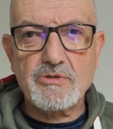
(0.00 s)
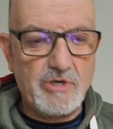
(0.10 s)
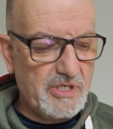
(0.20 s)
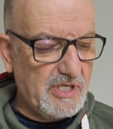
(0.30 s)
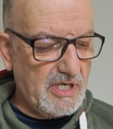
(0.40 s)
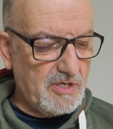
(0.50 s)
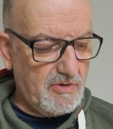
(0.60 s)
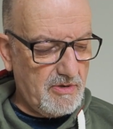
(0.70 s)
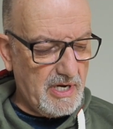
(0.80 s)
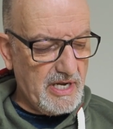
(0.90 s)
TrustNet
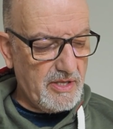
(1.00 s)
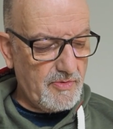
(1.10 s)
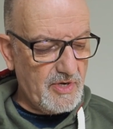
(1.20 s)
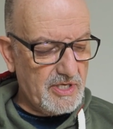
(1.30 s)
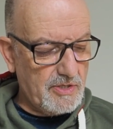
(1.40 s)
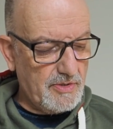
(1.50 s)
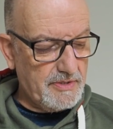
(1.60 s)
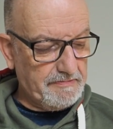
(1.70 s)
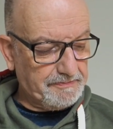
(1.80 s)
or another resource.